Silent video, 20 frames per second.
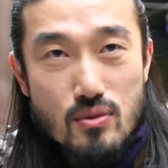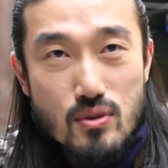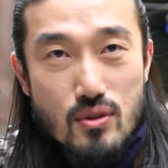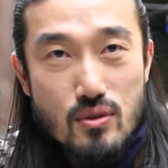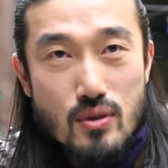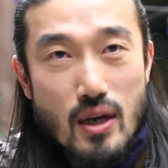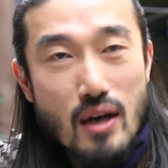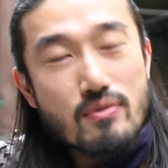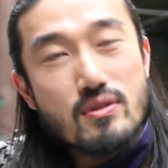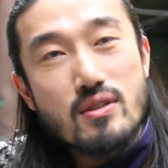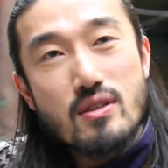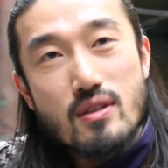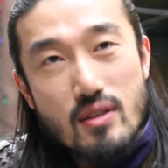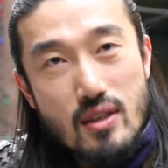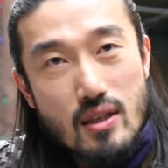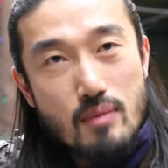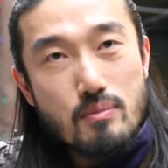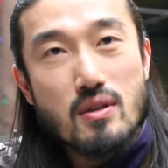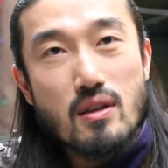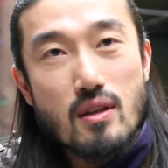you have to
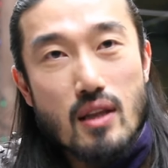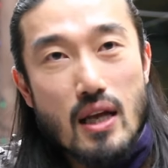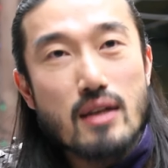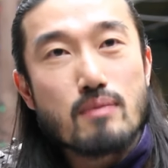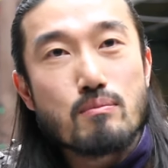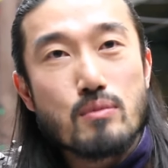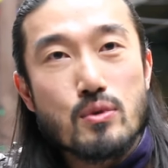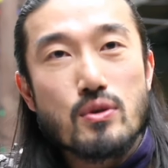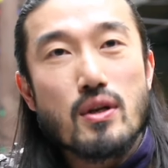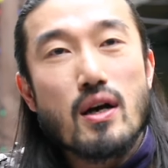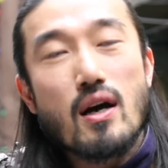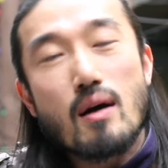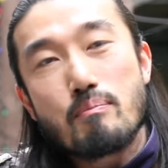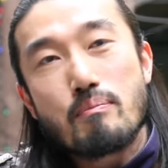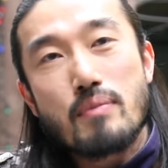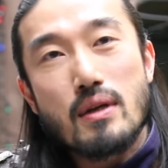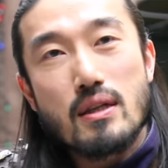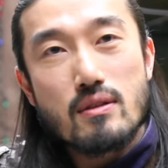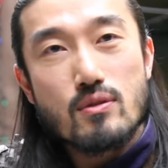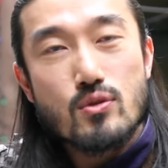keep the light mood
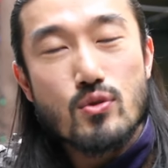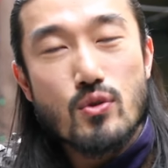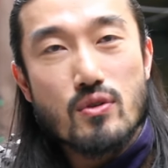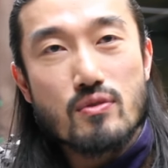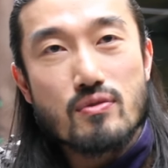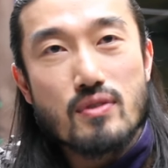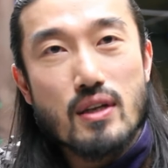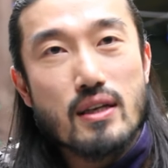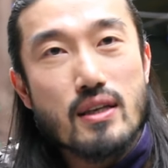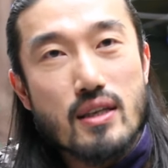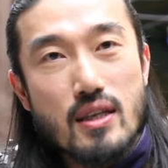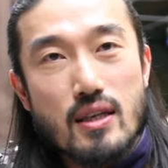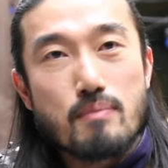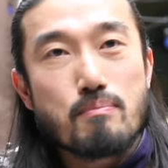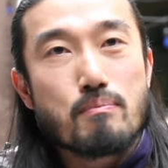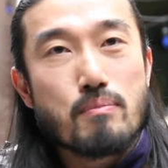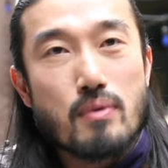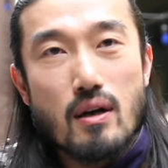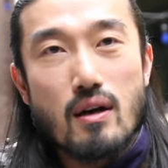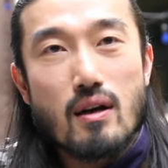up and sort of like
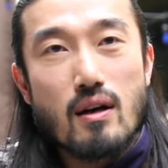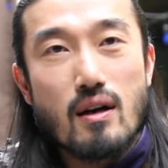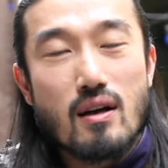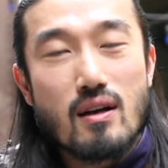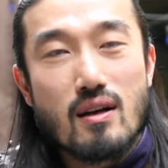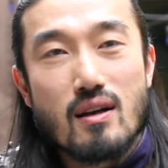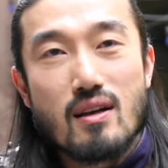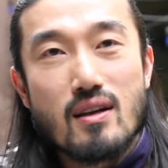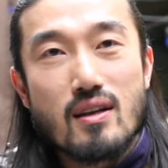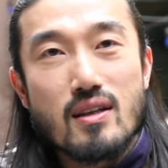keep uh,